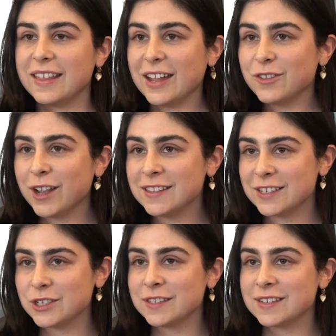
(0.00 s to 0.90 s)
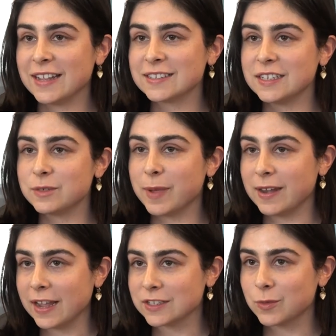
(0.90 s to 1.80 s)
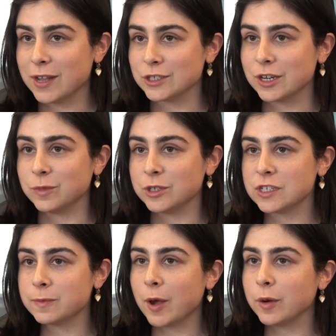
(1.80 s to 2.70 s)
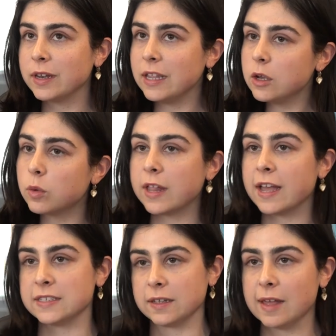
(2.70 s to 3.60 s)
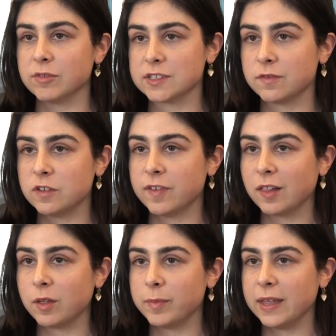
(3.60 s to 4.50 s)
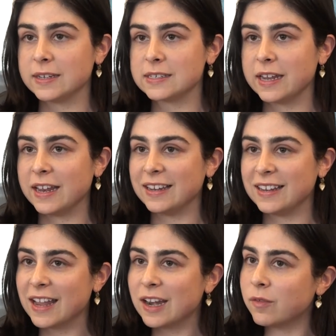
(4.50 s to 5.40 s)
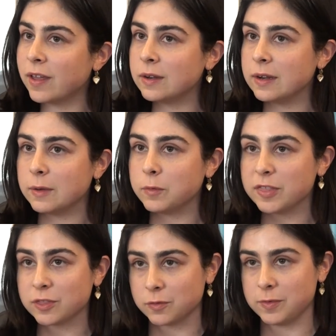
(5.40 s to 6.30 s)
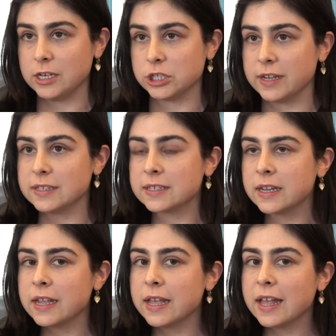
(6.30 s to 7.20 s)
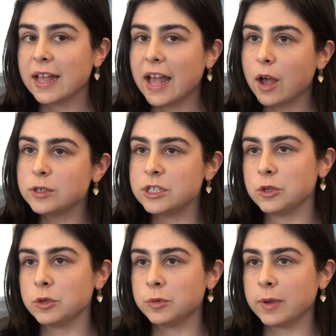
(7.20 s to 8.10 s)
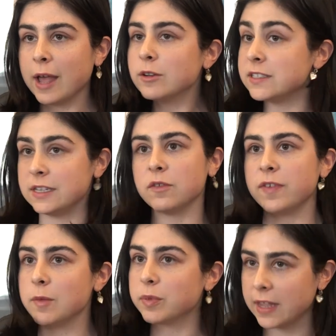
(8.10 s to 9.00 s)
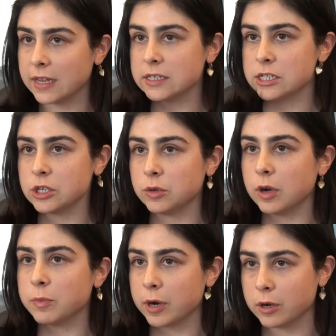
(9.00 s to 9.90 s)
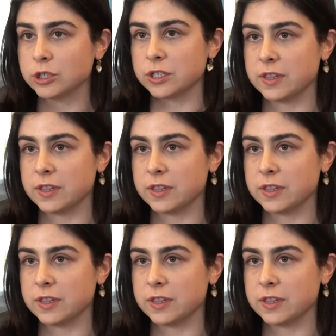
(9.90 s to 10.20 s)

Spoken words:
And that transitions nicely to my next question, which is about equalizing levels of development in Yerevan with the regions. Mm-hmm. How does DFA plan to approach